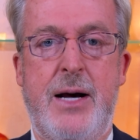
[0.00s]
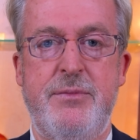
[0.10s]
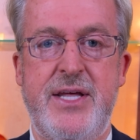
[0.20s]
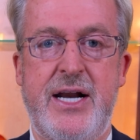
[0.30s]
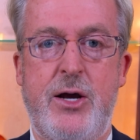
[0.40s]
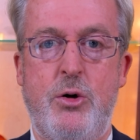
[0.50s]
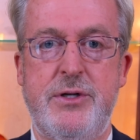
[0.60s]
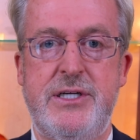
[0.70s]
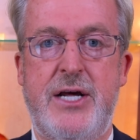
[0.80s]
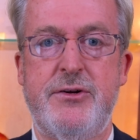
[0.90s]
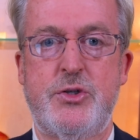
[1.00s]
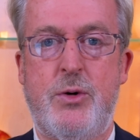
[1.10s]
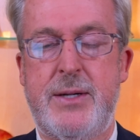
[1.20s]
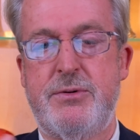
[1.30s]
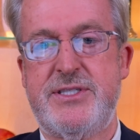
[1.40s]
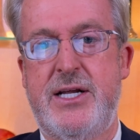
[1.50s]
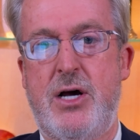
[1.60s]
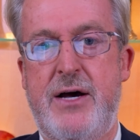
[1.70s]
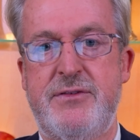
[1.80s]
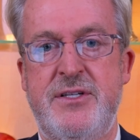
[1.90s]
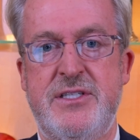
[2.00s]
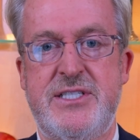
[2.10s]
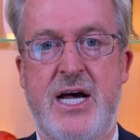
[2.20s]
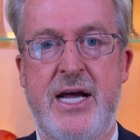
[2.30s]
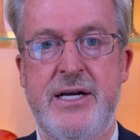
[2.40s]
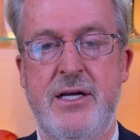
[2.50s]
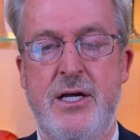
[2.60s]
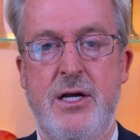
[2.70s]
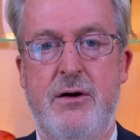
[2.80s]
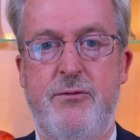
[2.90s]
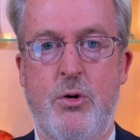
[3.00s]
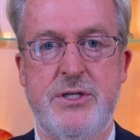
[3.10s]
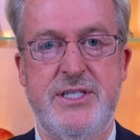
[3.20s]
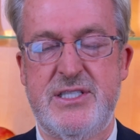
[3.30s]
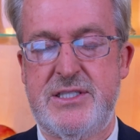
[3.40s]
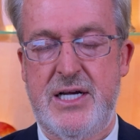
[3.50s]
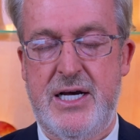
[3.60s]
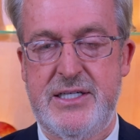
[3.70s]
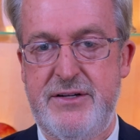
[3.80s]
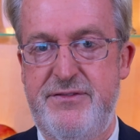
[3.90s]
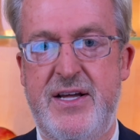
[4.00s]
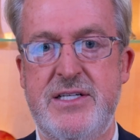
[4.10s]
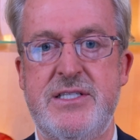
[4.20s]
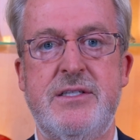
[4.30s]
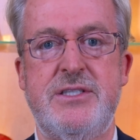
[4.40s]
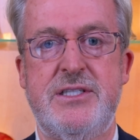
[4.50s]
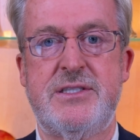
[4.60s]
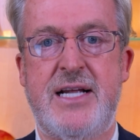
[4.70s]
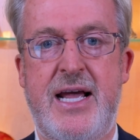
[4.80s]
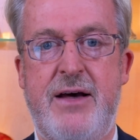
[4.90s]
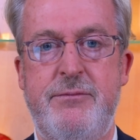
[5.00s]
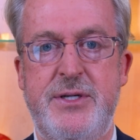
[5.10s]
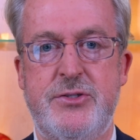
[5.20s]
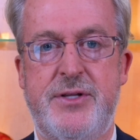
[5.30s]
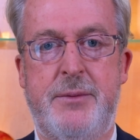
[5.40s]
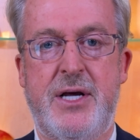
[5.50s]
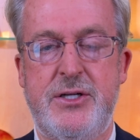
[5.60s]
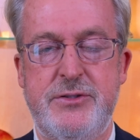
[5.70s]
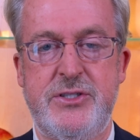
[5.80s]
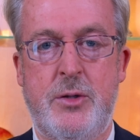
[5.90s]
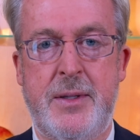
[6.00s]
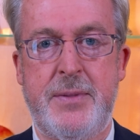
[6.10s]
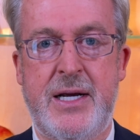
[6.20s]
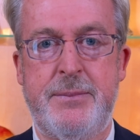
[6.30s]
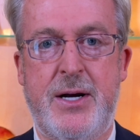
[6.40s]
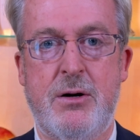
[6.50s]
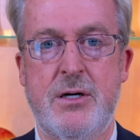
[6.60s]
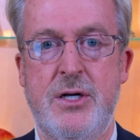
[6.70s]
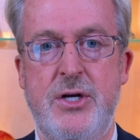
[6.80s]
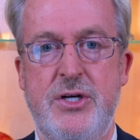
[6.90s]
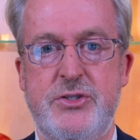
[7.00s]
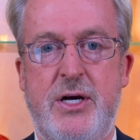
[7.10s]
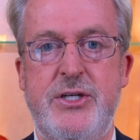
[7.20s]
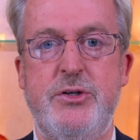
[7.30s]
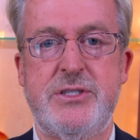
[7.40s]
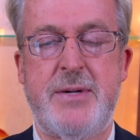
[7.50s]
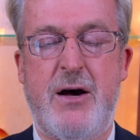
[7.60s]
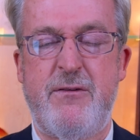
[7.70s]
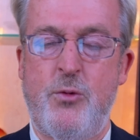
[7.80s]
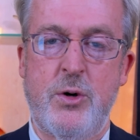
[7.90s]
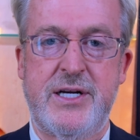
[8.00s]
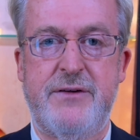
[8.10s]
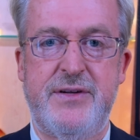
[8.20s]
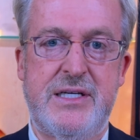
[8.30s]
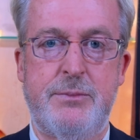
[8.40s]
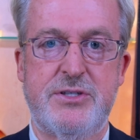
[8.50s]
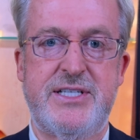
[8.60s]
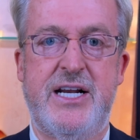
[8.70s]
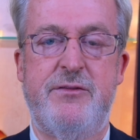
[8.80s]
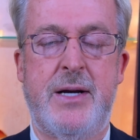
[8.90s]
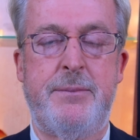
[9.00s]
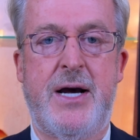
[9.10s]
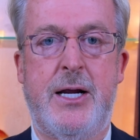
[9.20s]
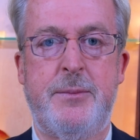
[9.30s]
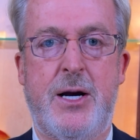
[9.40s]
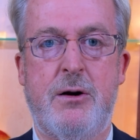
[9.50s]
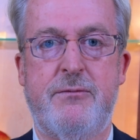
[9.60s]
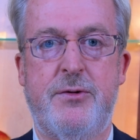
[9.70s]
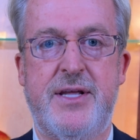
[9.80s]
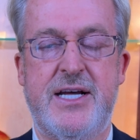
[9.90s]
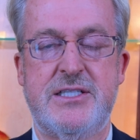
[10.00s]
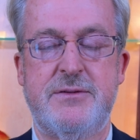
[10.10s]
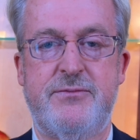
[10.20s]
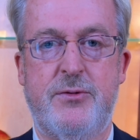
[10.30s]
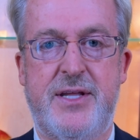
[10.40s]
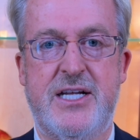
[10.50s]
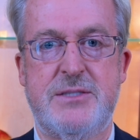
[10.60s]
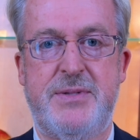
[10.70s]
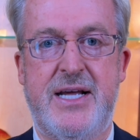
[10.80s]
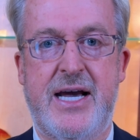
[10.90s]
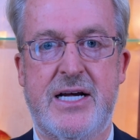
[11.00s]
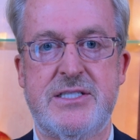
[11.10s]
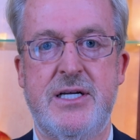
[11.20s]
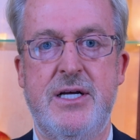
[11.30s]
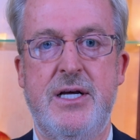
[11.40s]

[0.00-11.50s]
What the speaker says: Then I hold another 20% off to the side for just defense, just to be sure that I'm not using all my buying power. So I use about 40 to 50% of my buying power for the SPX.